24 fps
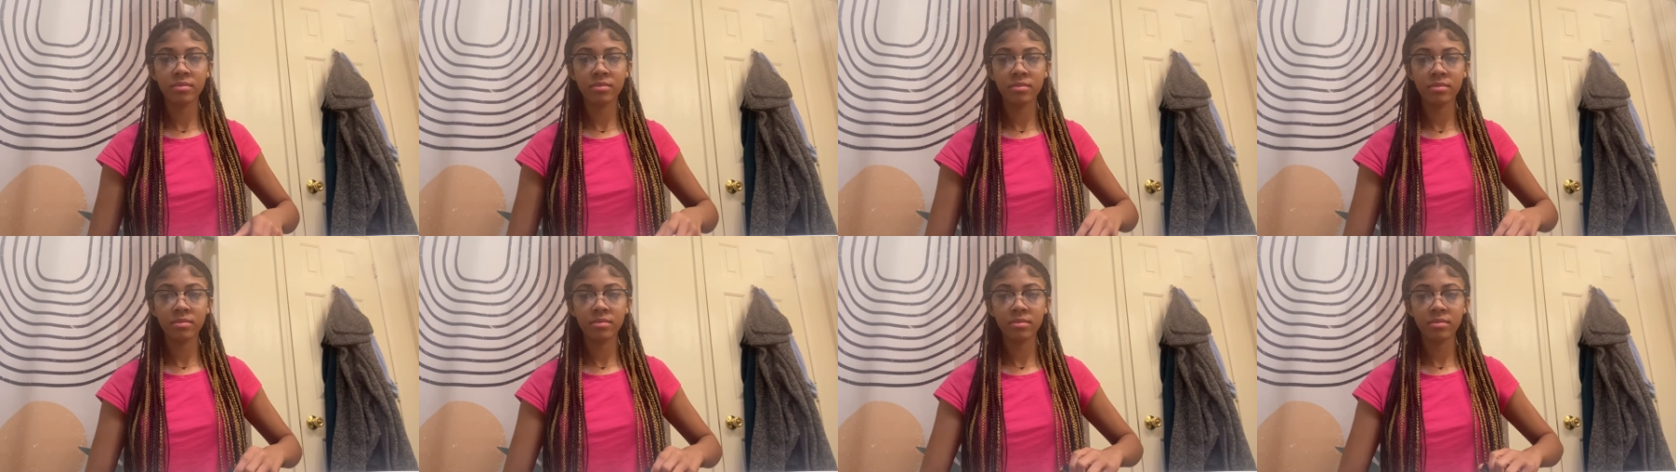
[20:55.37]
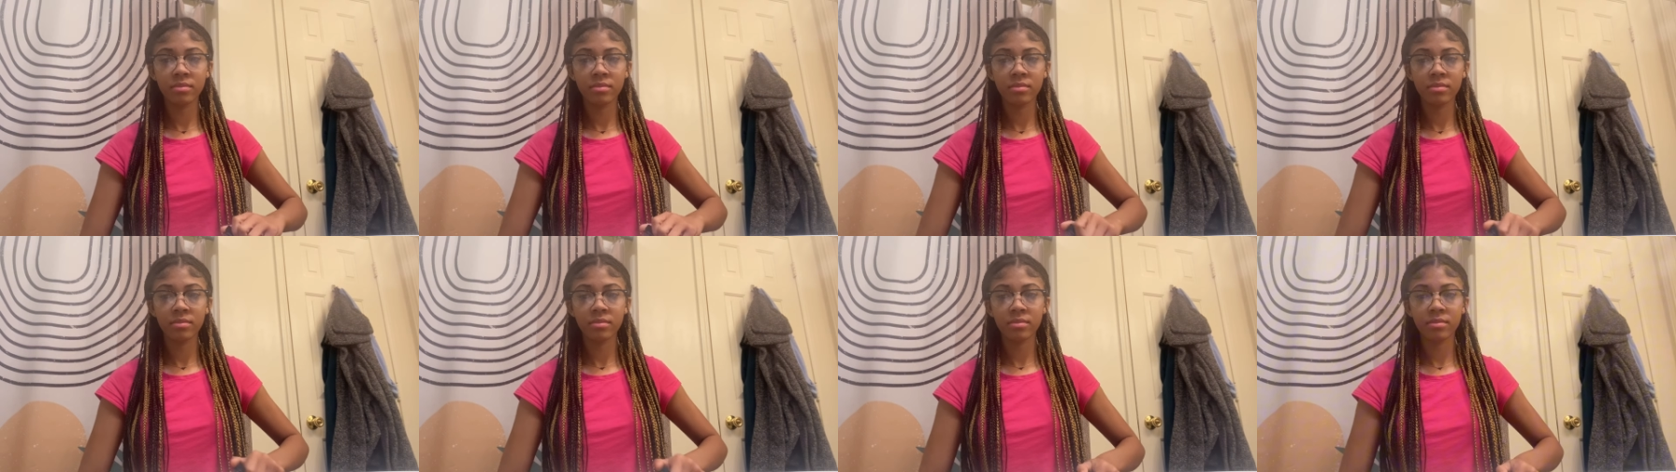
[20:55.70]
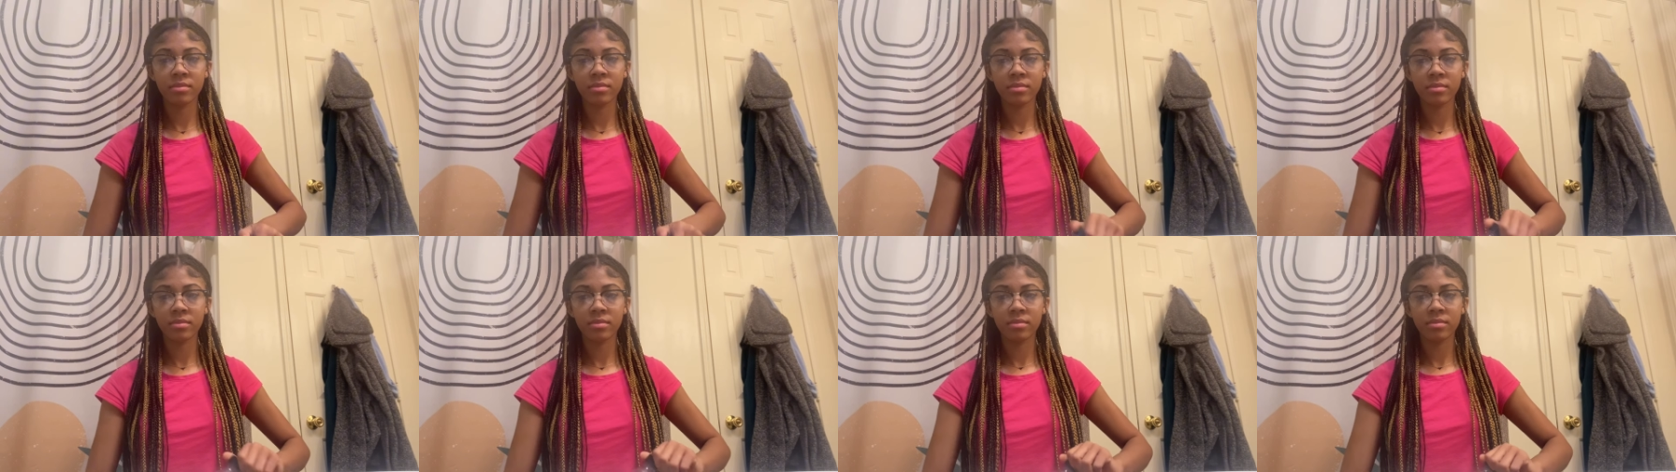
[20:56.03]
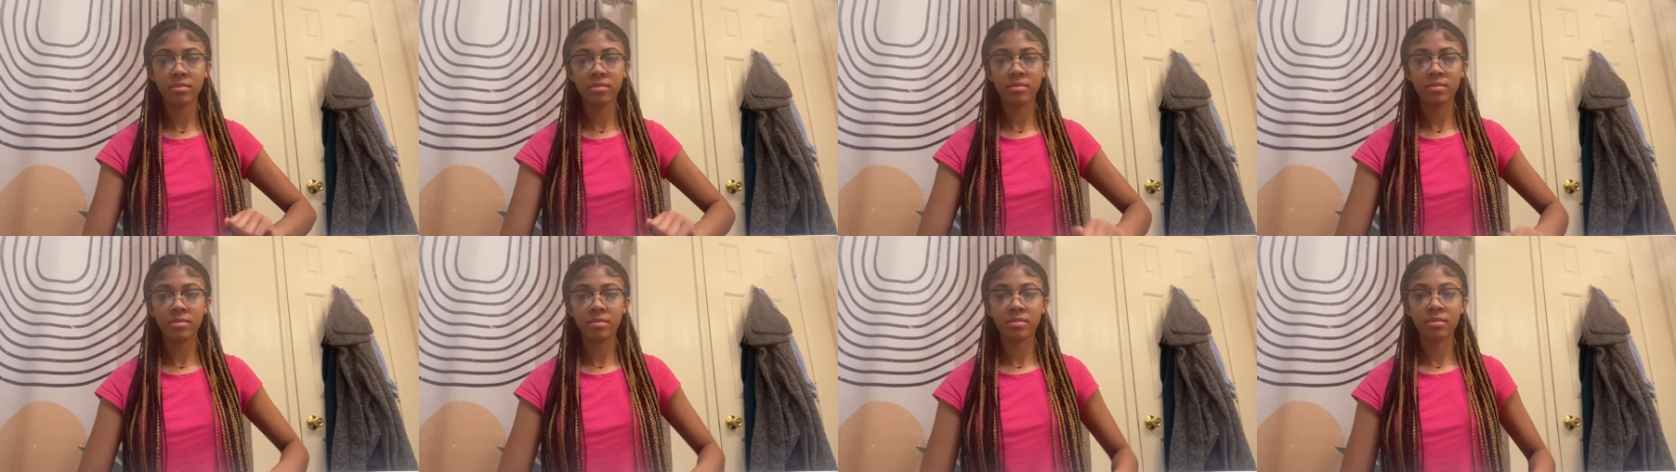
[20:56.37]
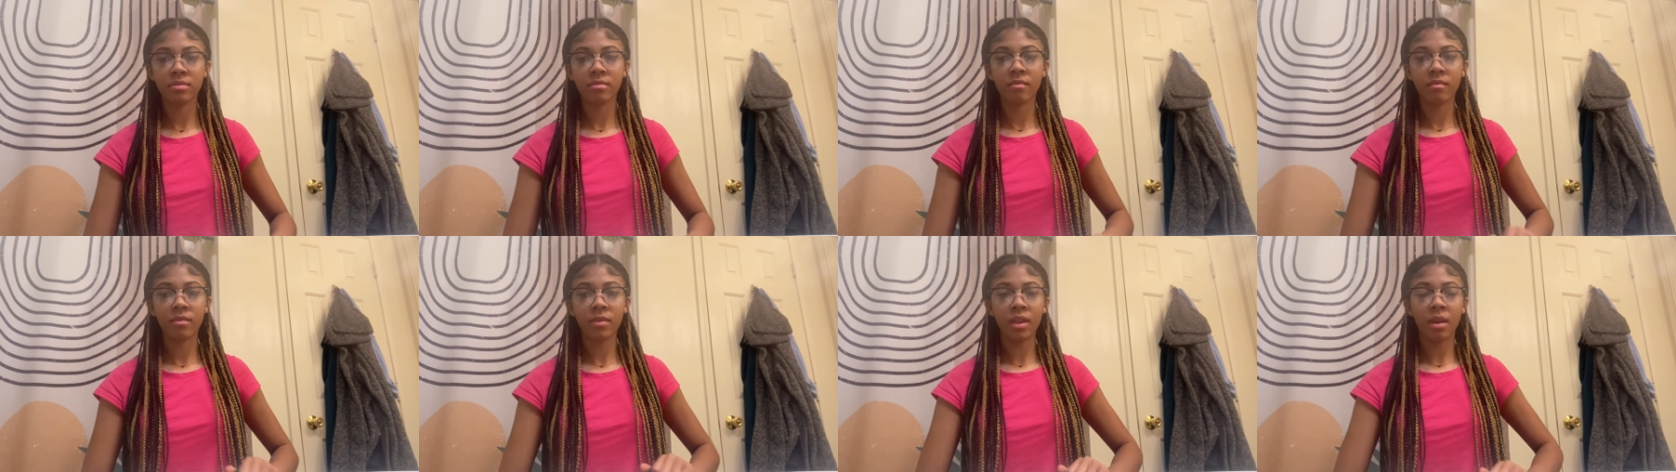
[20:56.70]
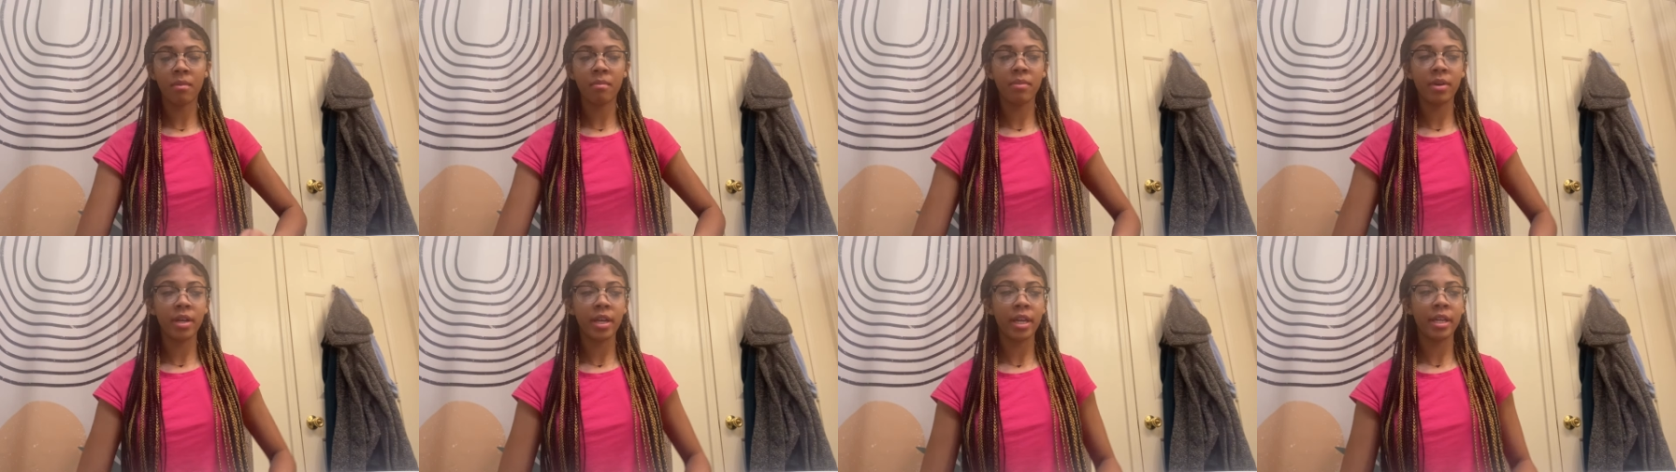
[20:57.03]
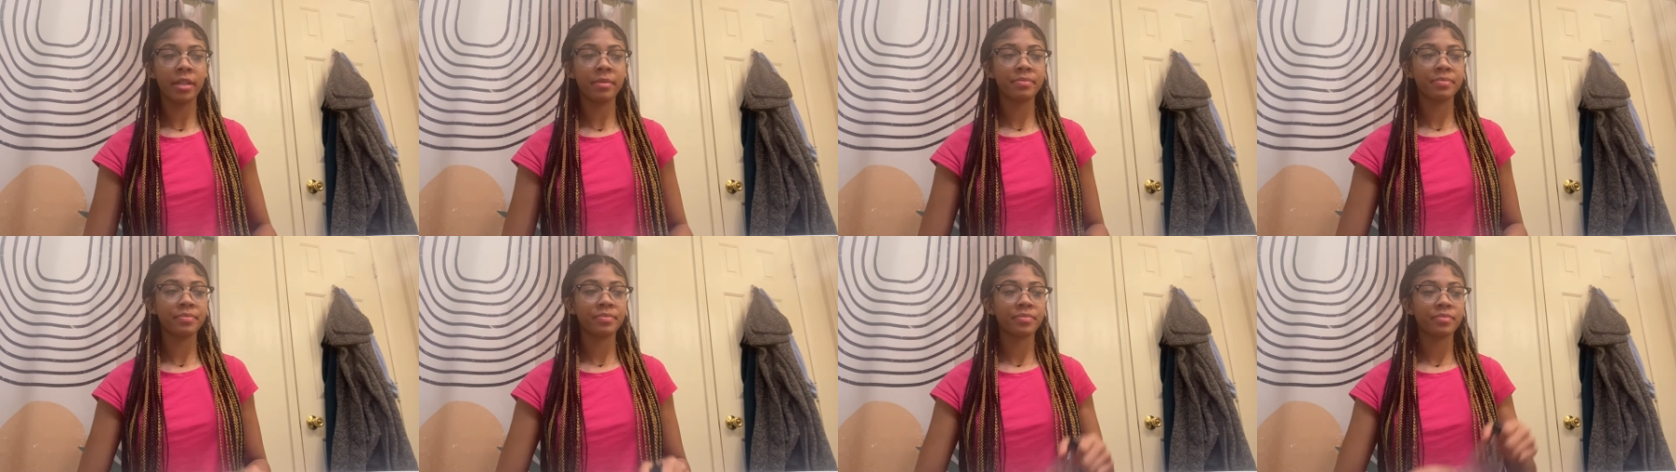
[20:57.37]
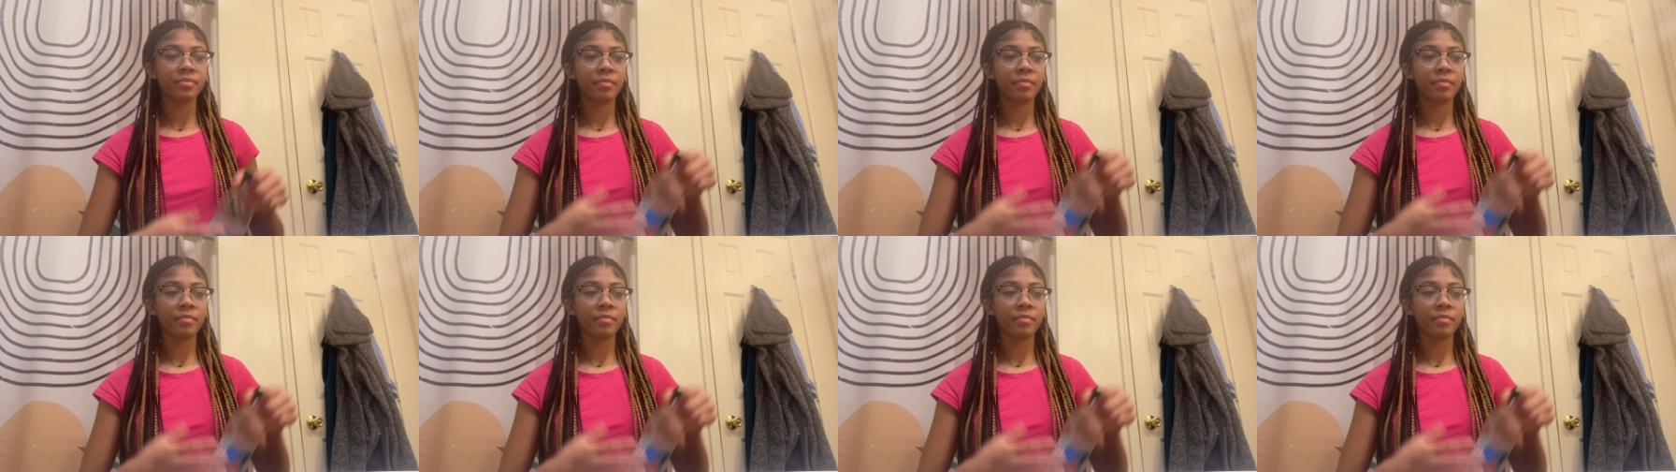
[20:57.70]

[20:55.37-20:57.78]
Never But